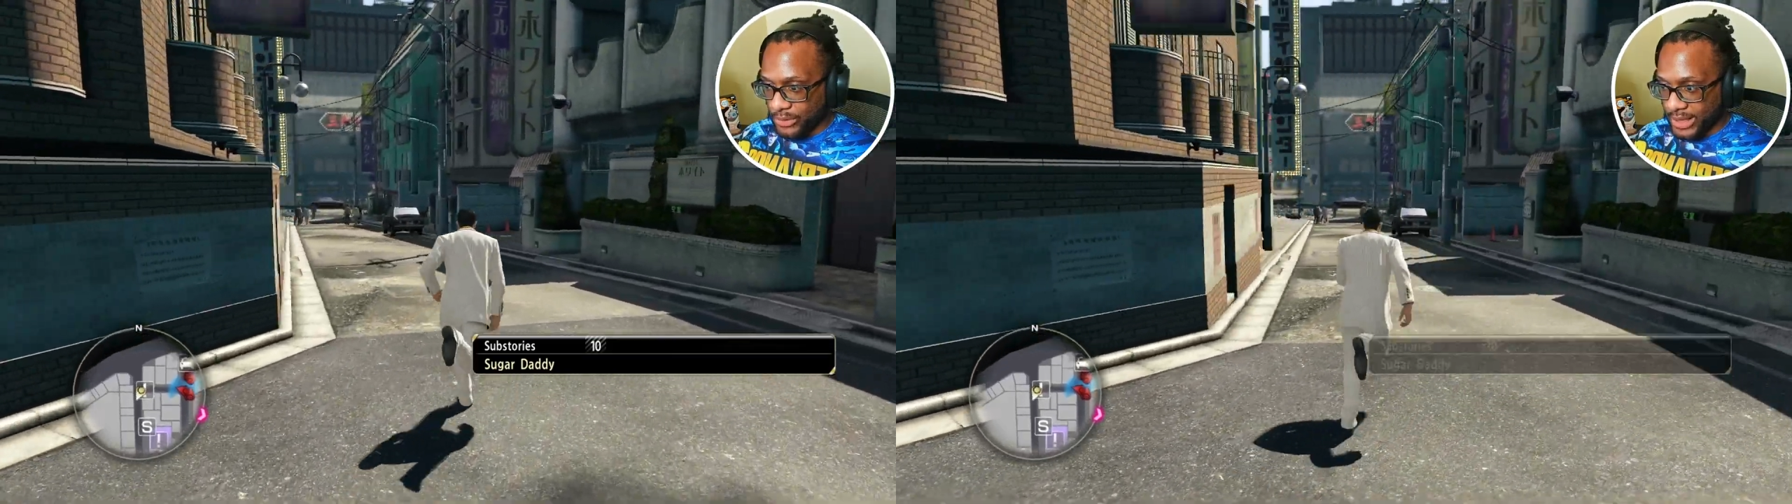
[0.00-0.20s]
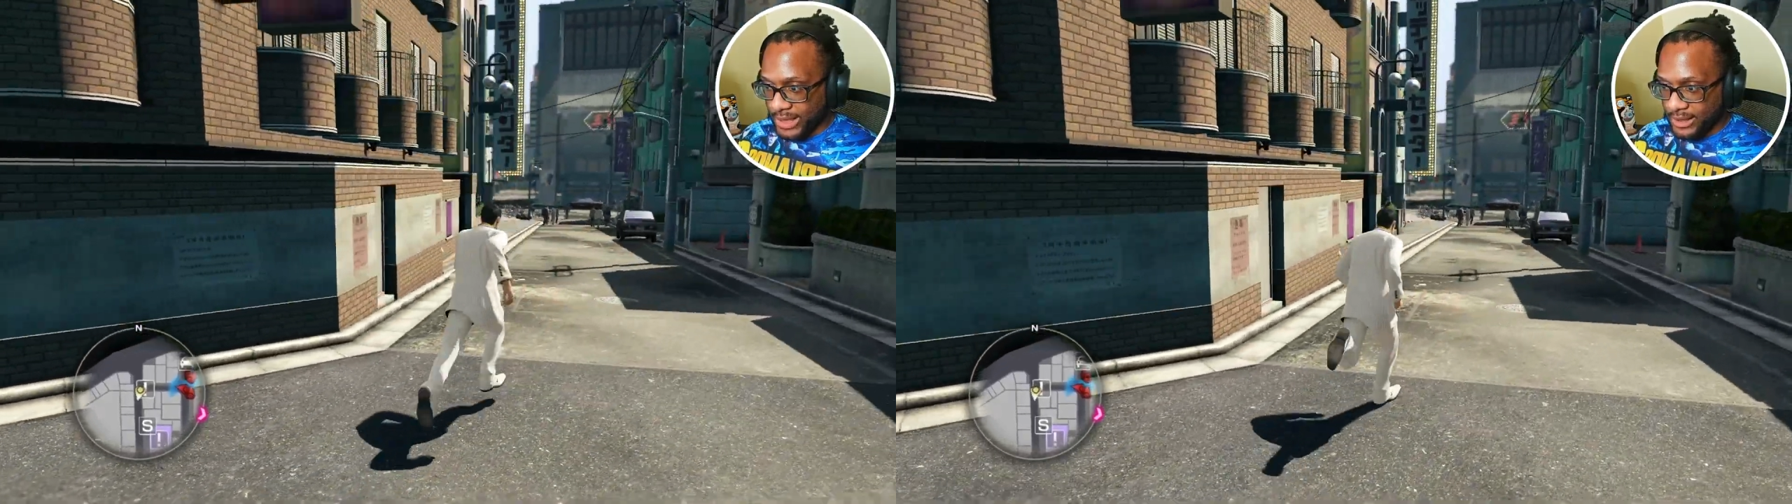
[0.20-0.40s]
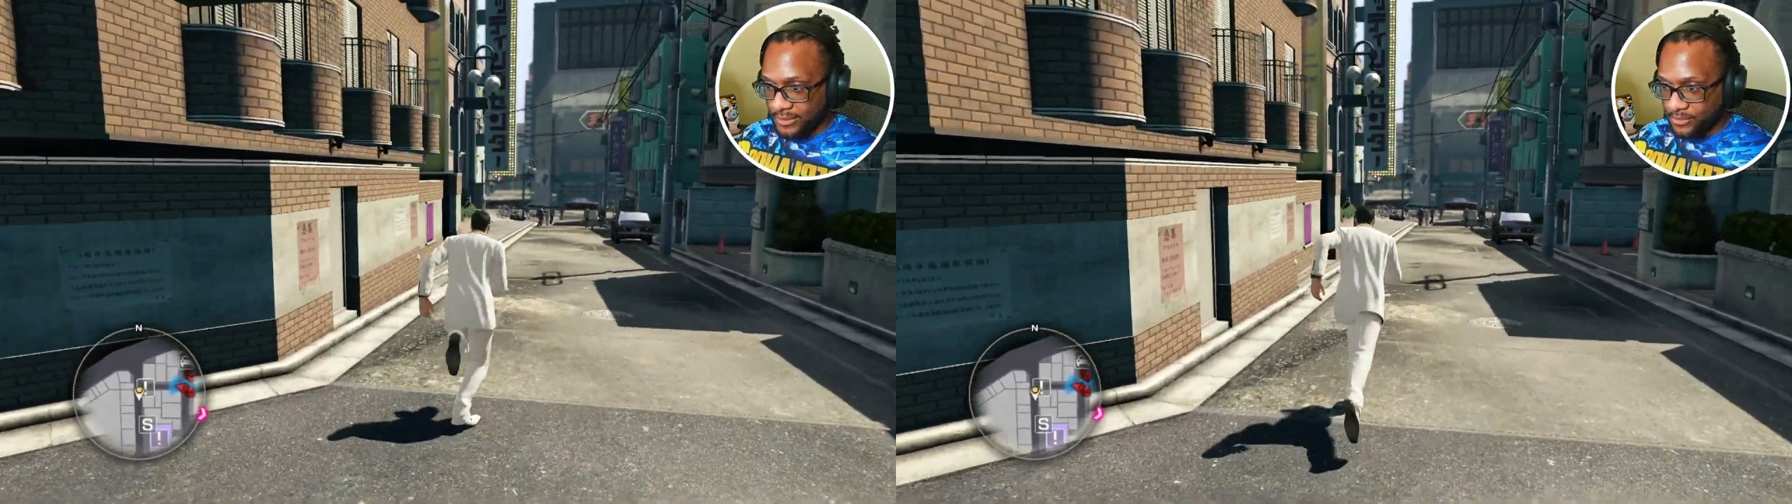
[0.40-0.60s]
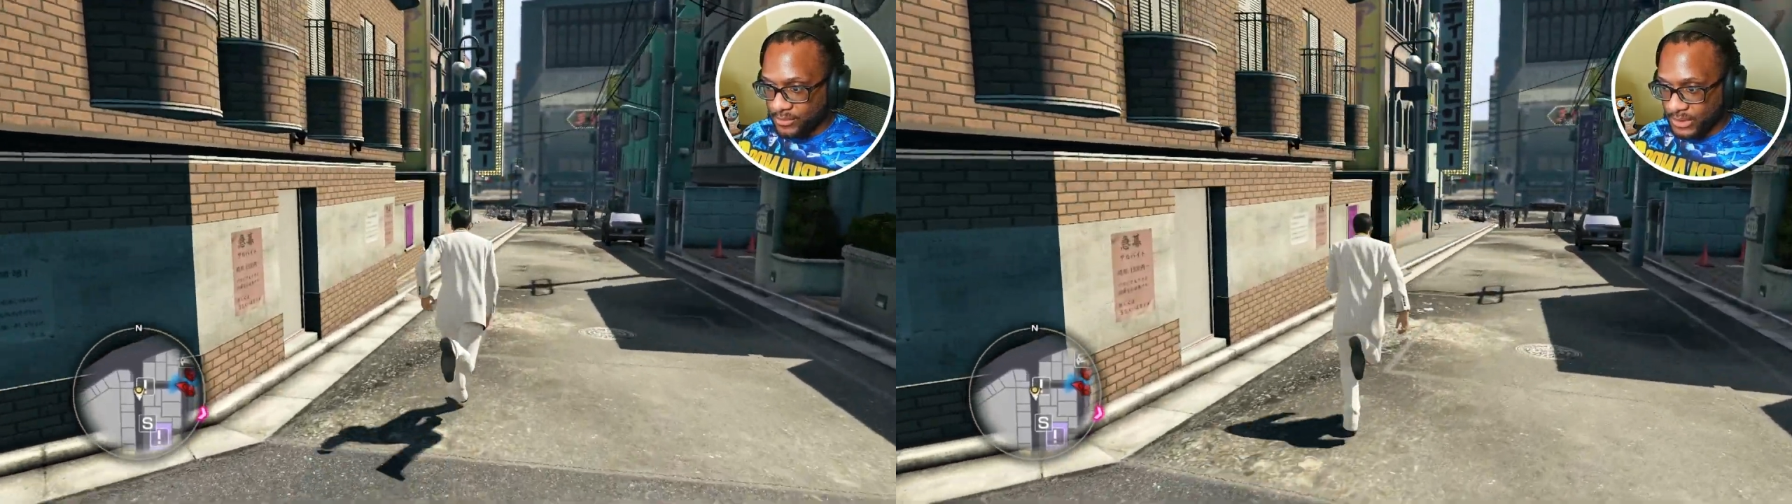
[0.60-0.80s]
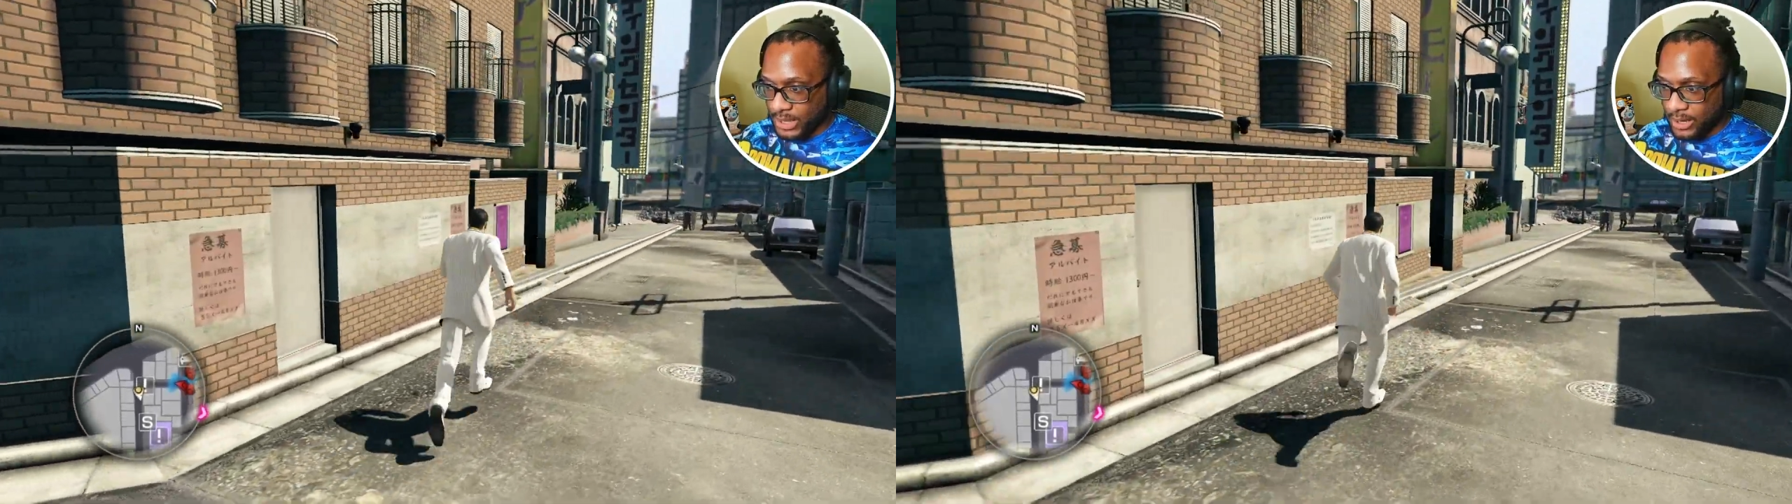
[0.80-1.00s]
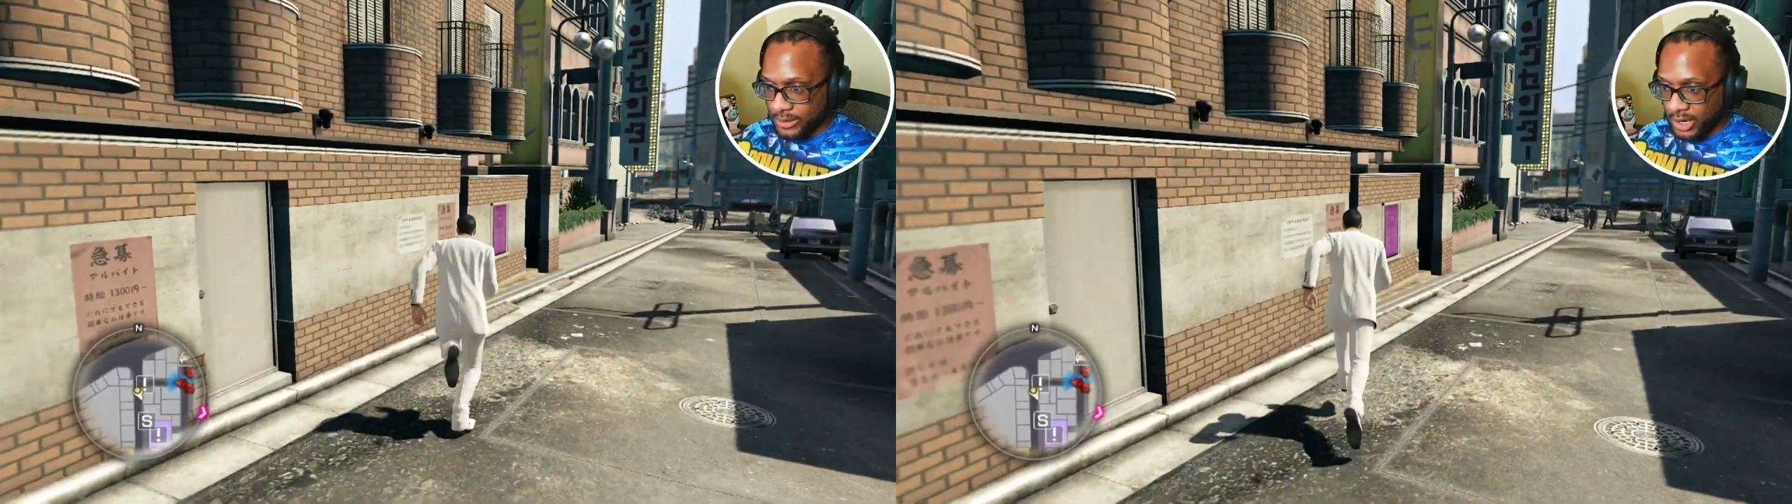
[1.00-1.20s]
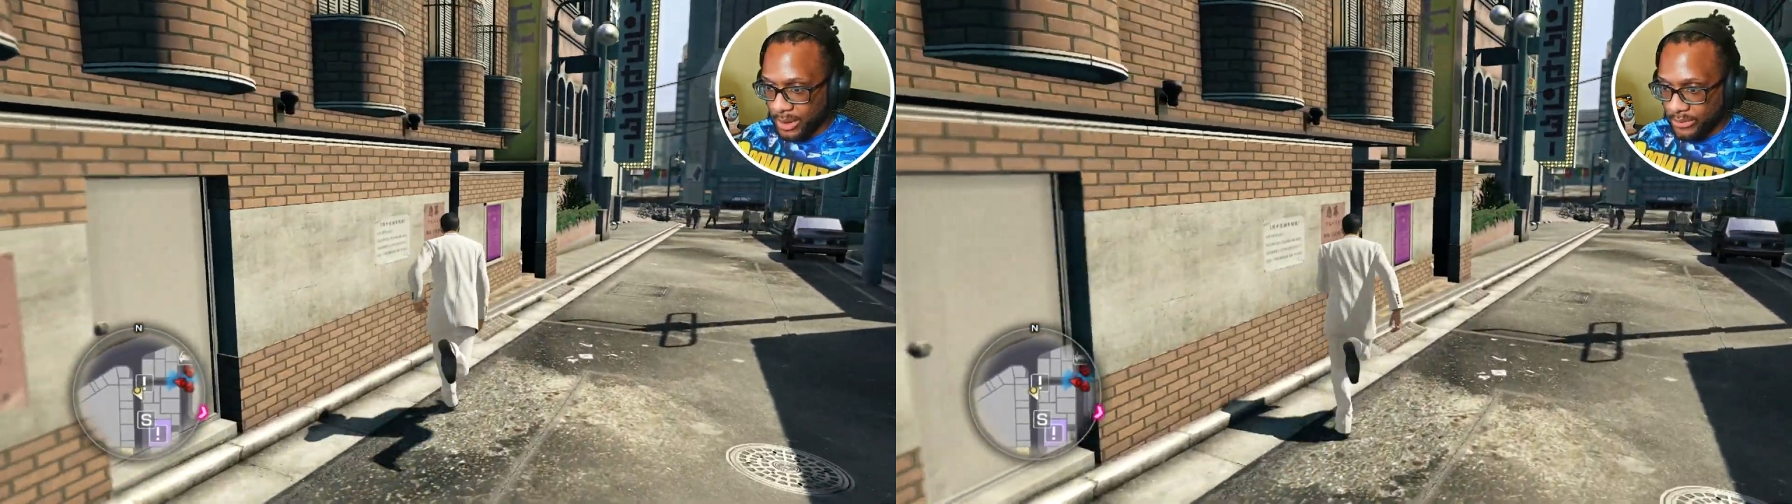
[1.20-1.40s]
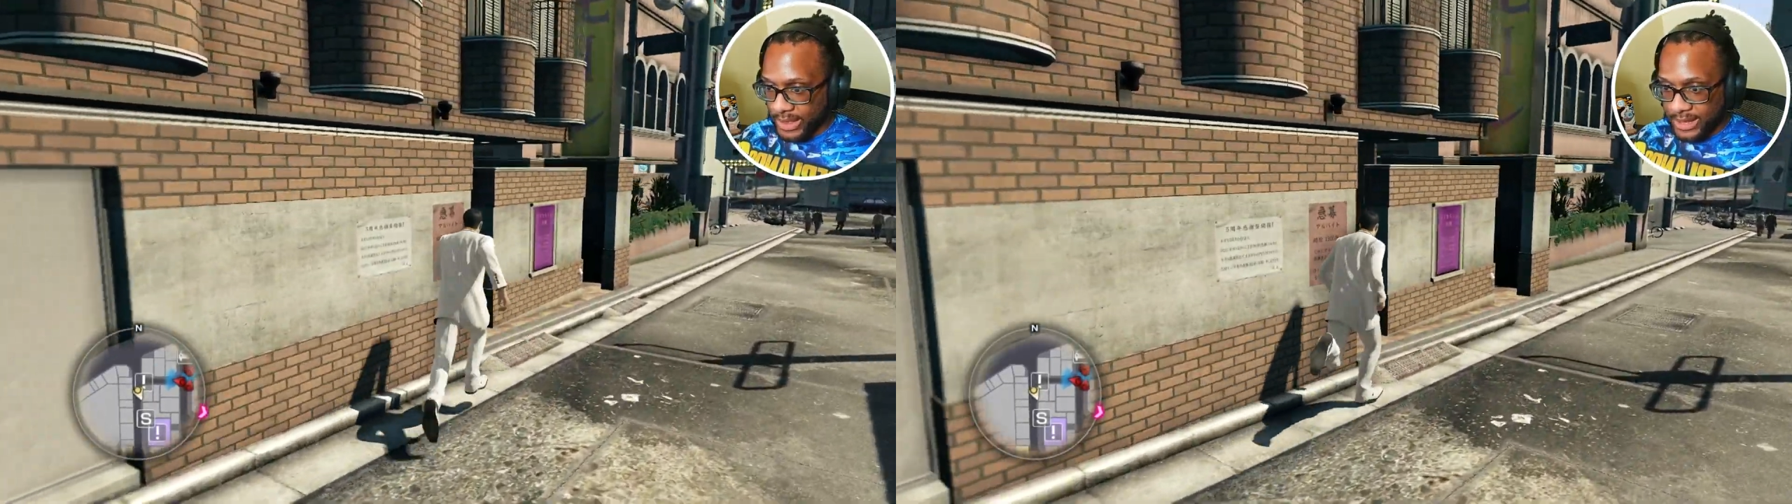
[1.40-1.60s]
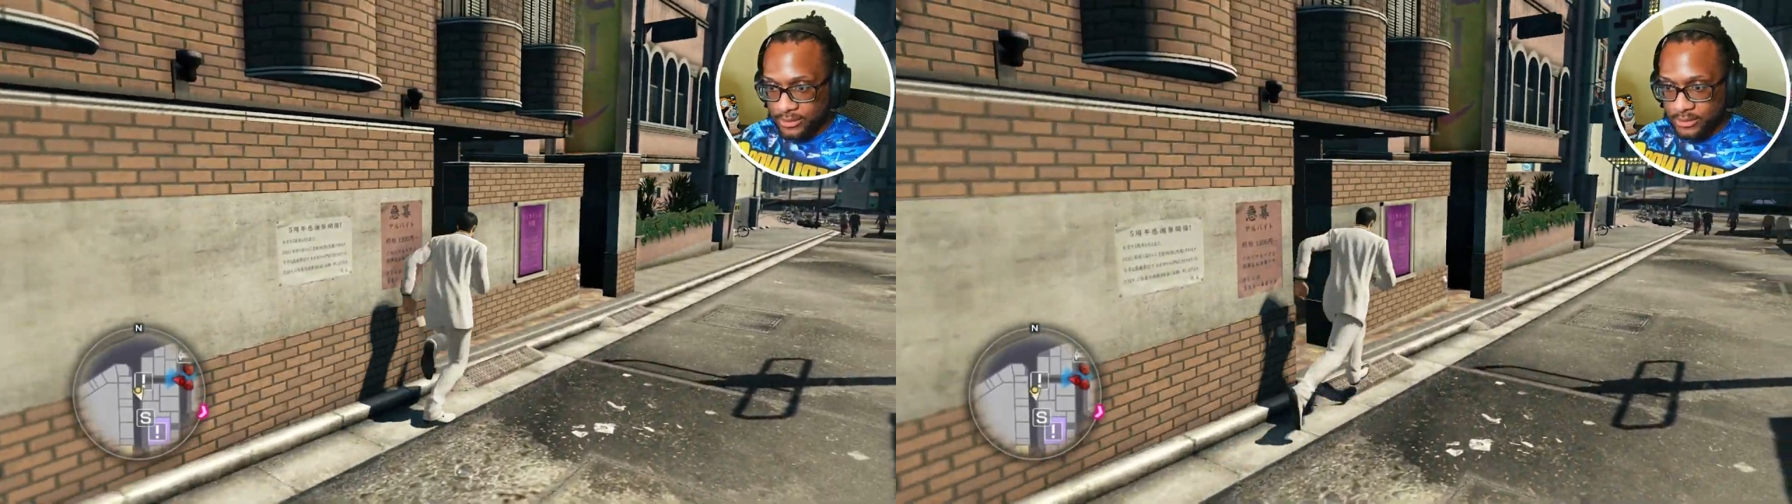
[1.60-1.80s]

with that. I don't care about that.